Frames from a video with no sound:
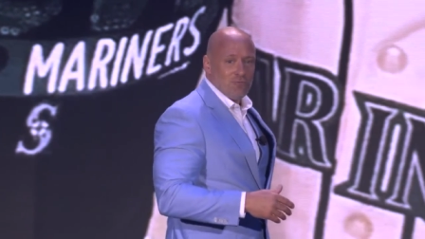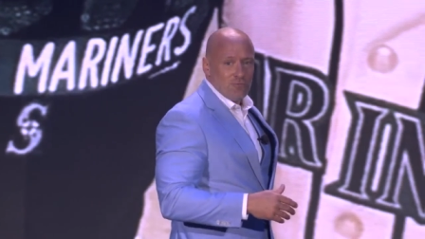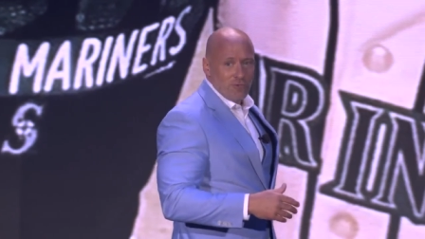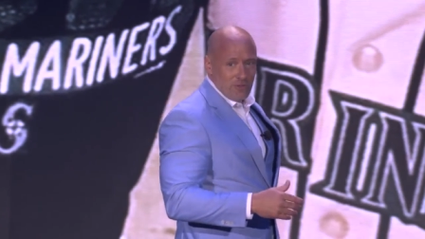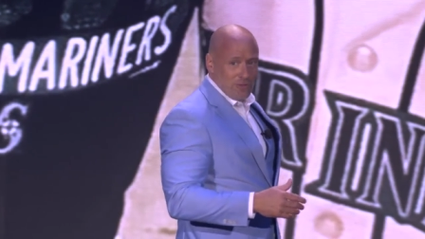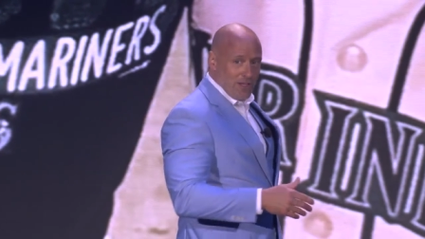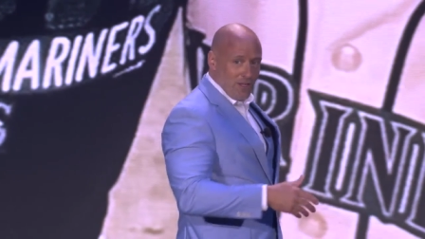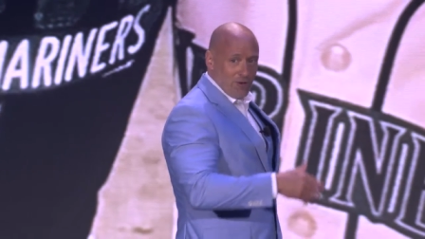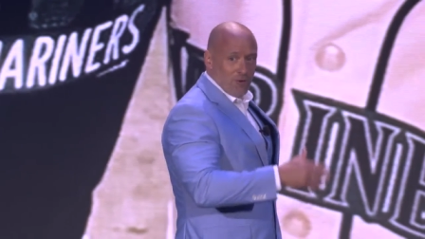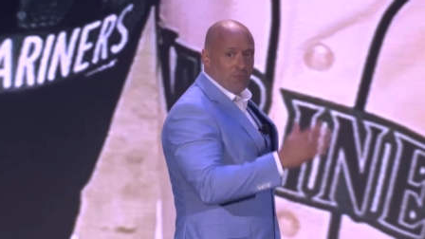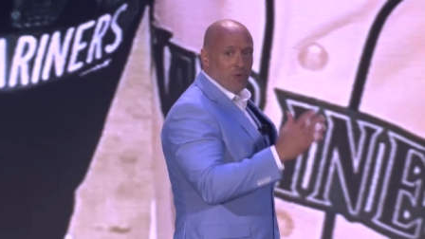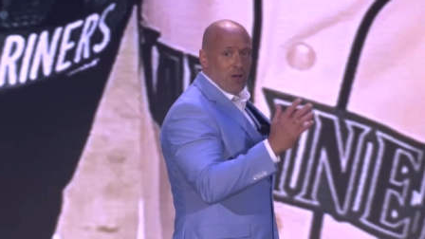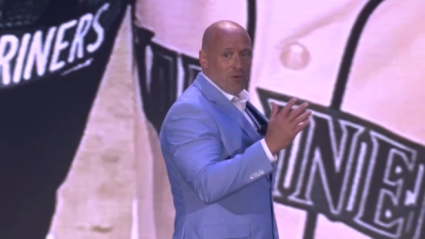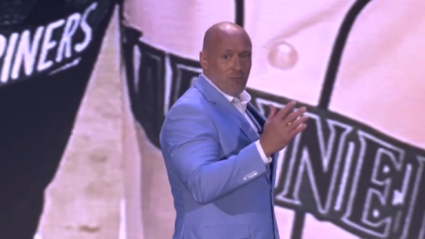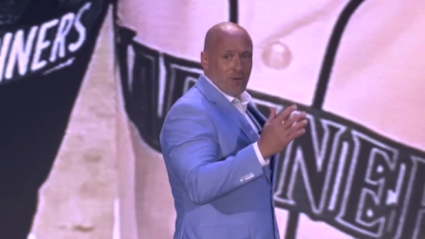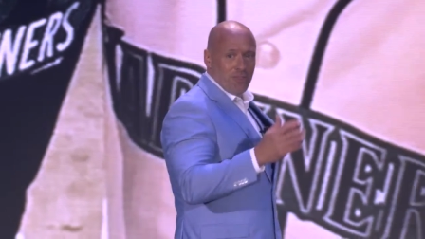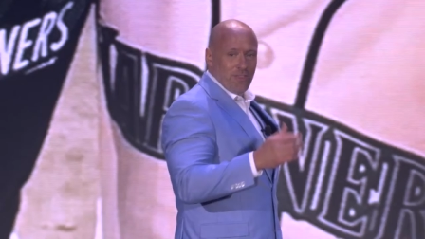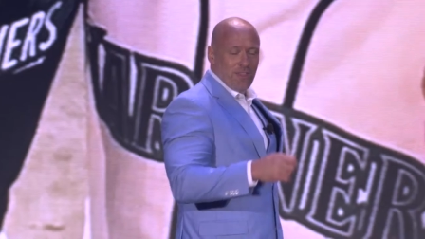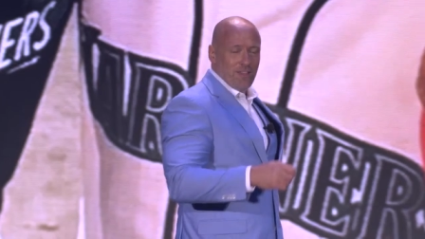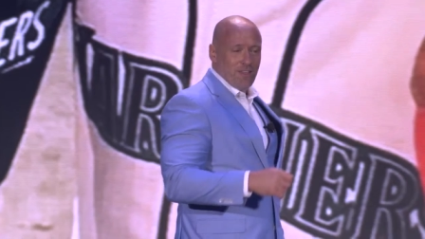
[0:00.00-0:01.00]
We'll let her run
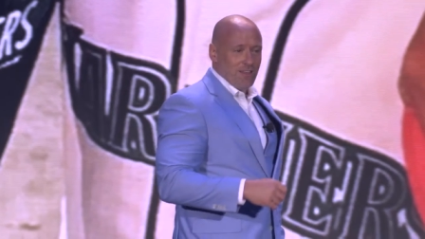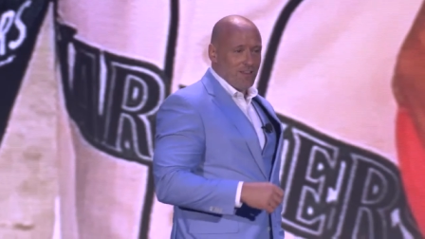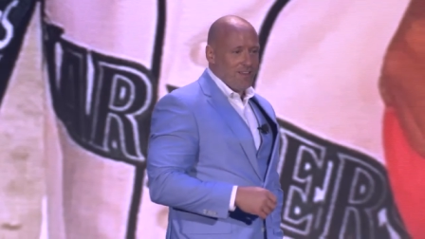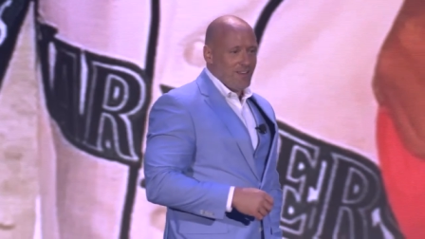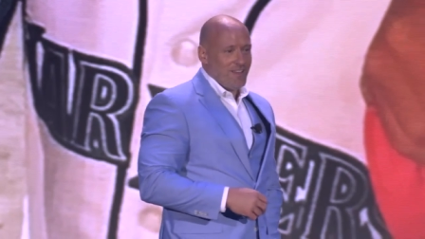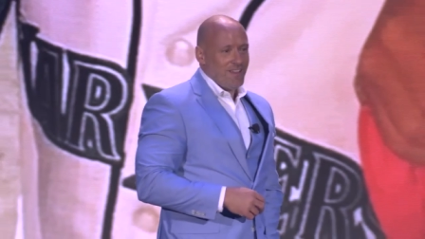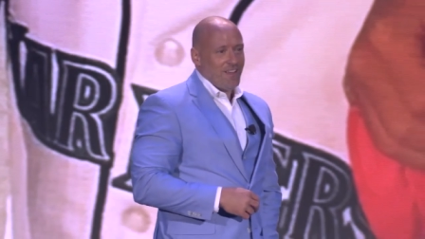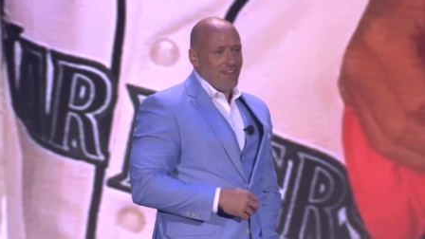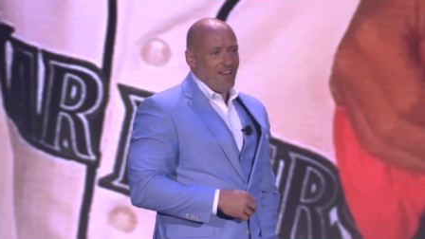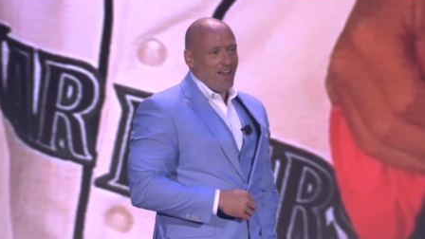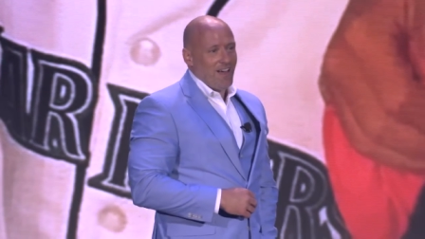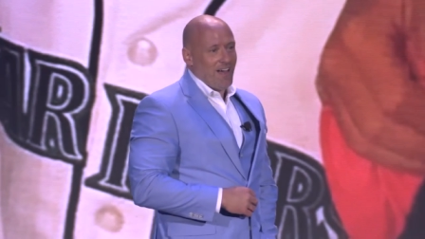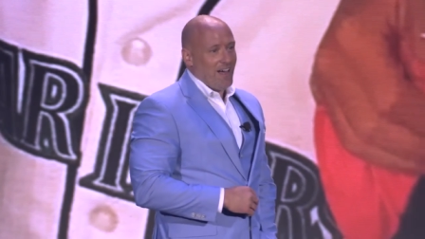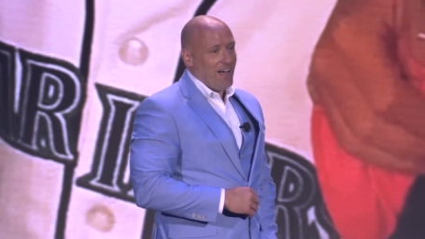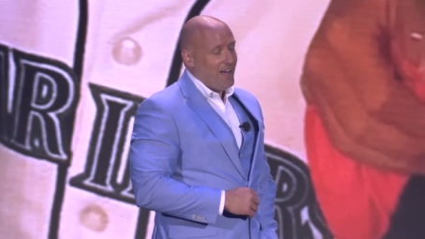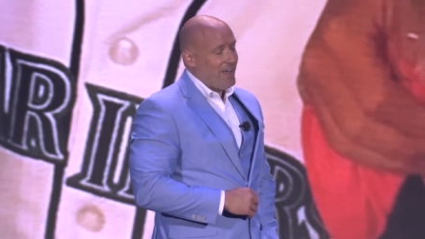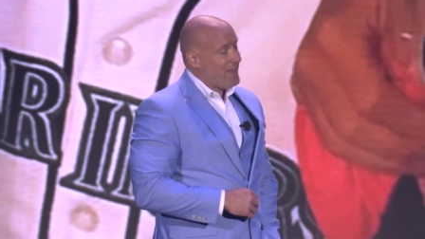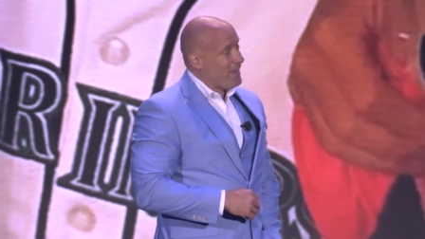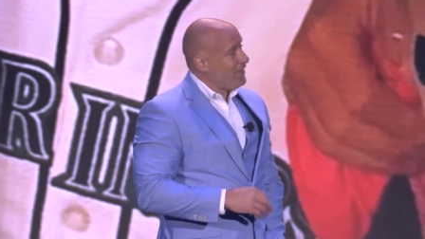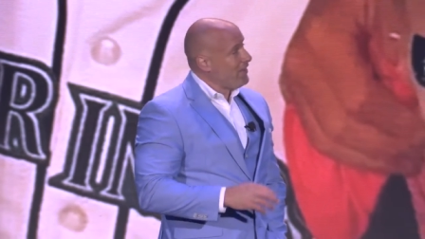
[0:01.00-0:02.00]
with it.
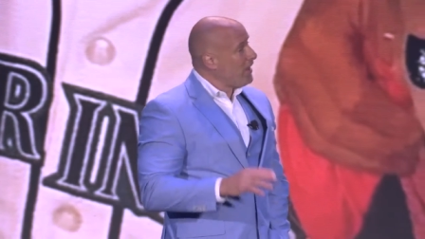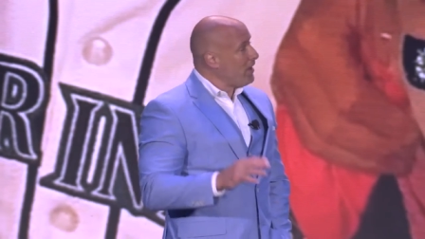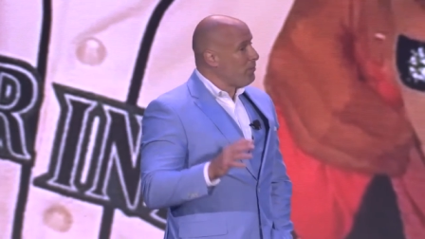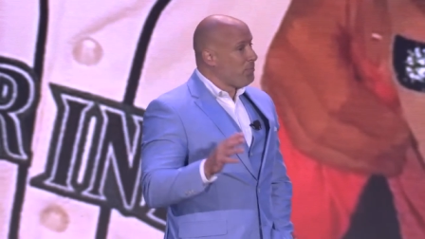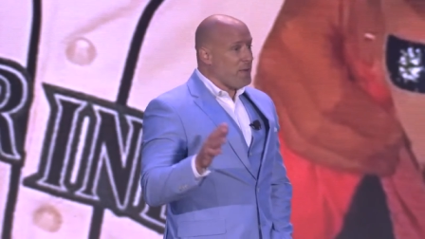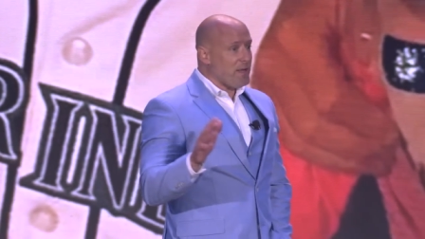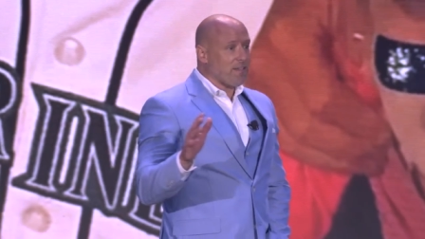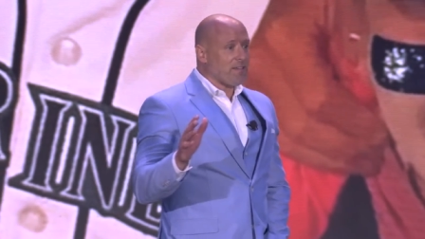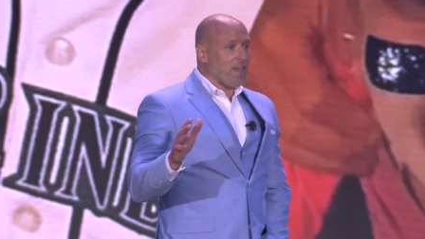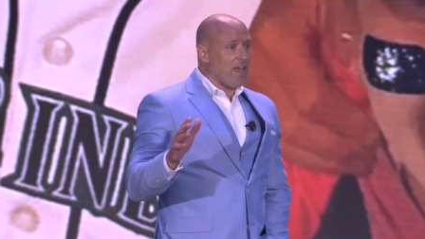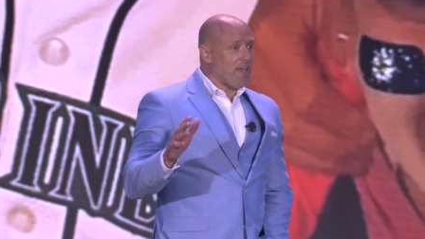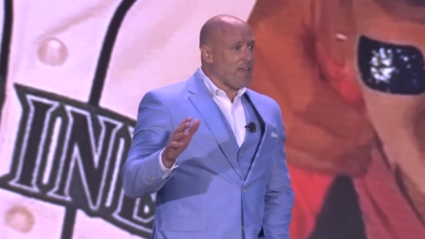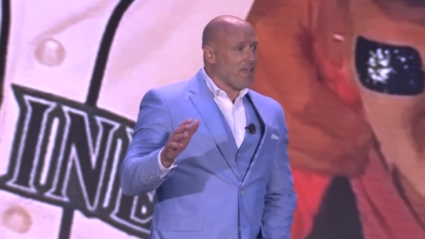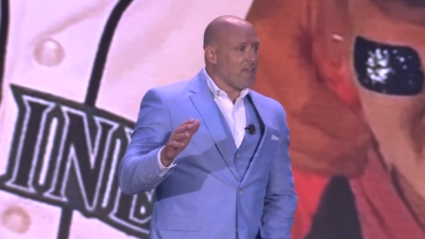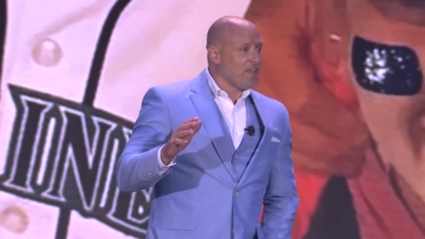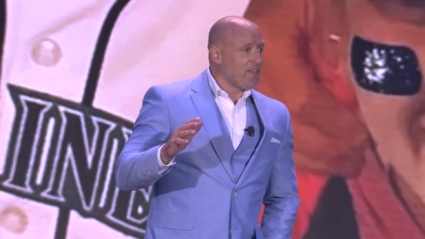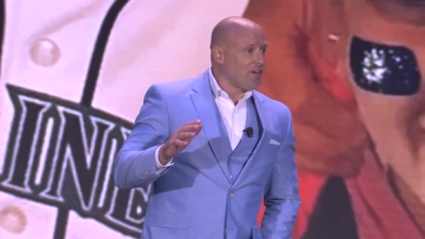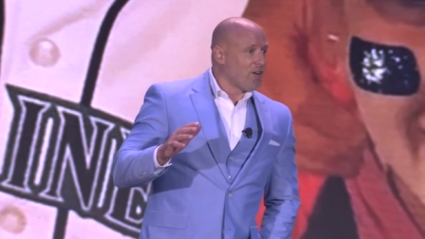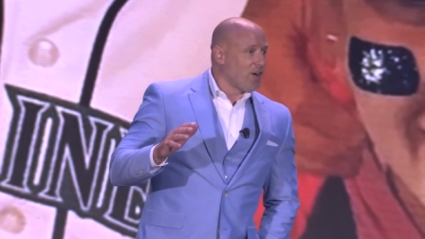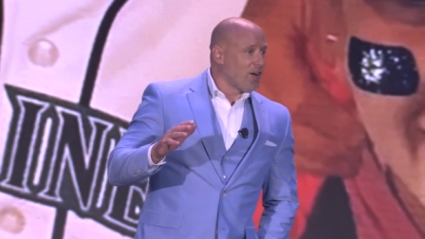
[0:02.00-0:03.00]
Uh, and then a big day
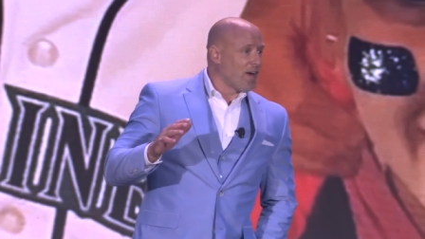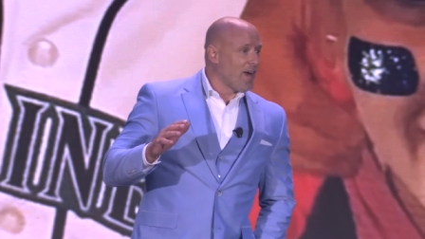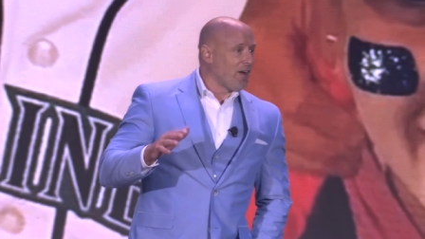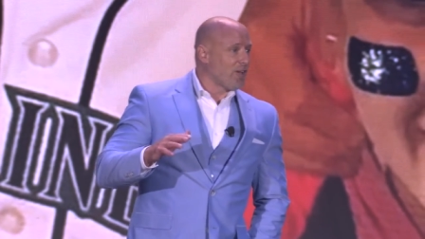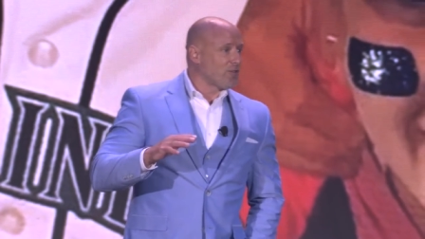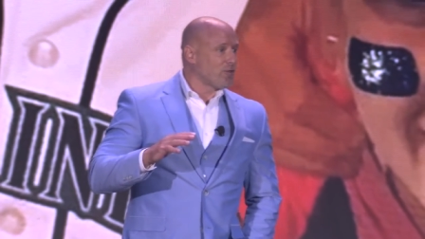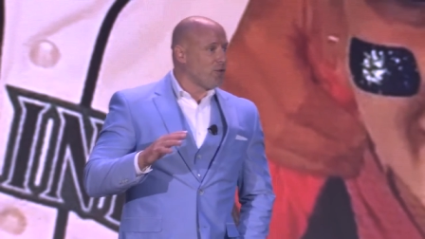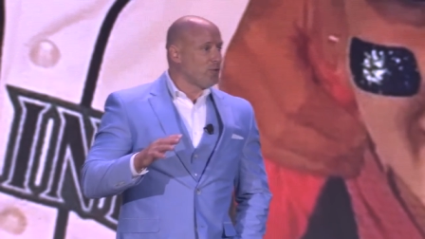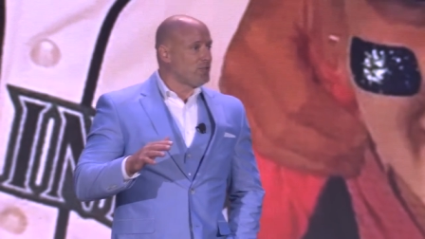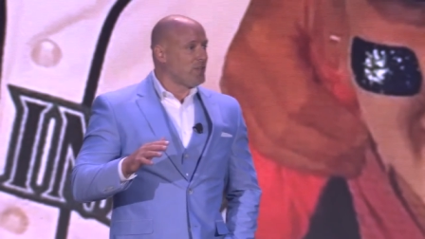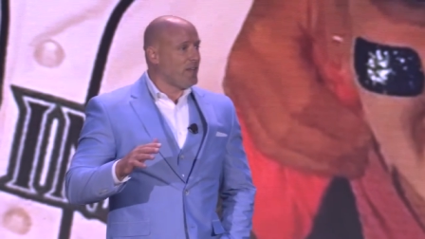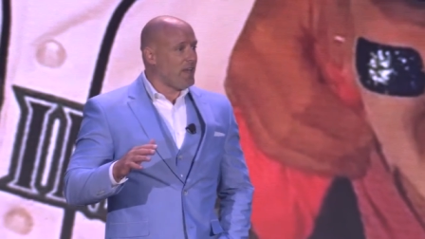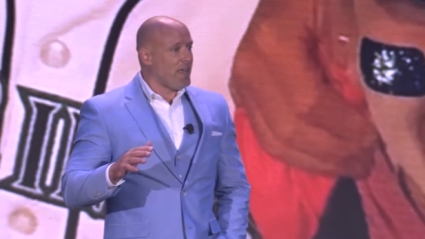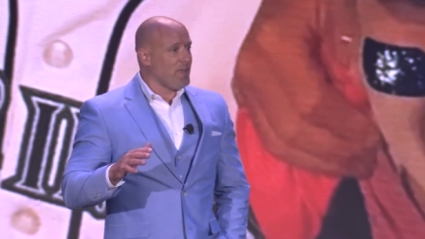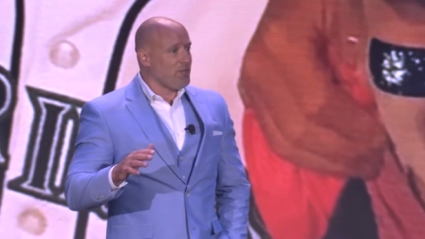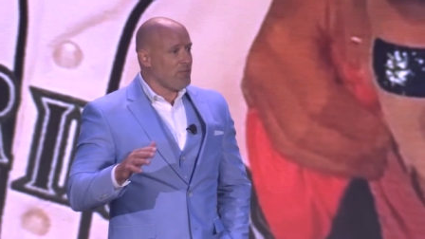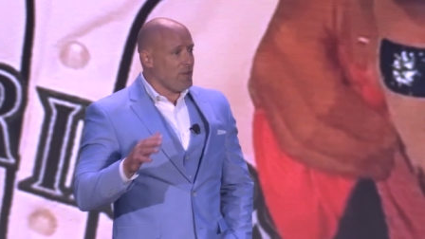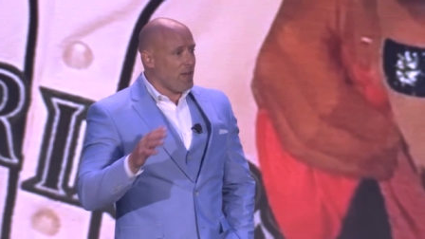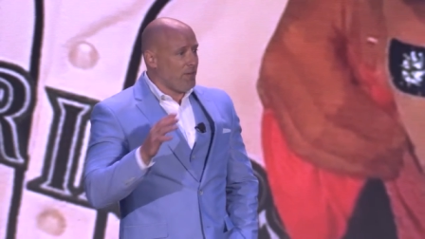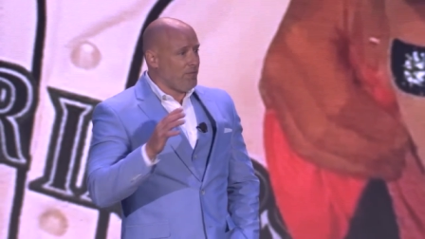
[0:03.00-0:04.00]
in our household
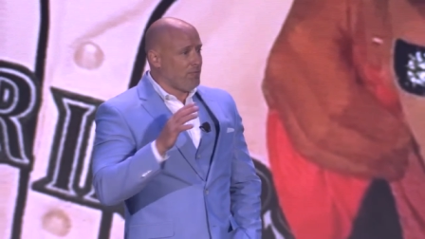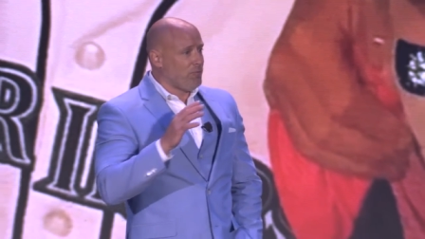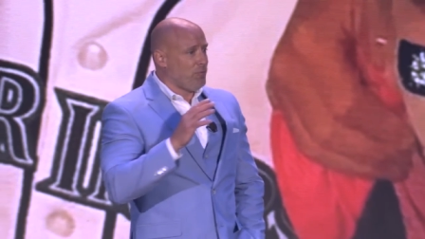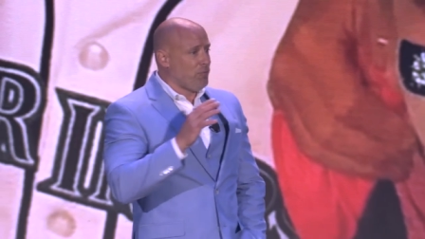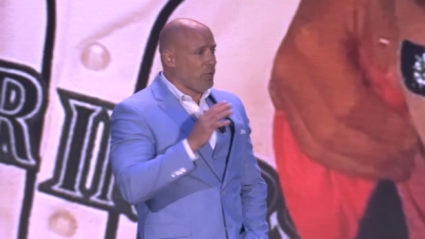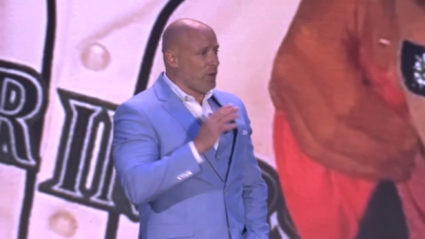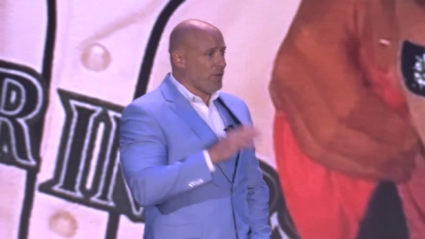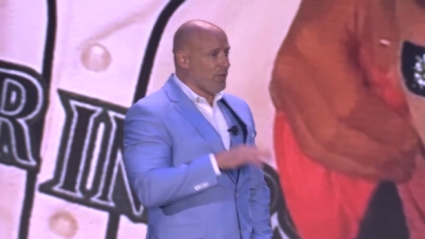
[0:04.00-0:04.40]
today. Have one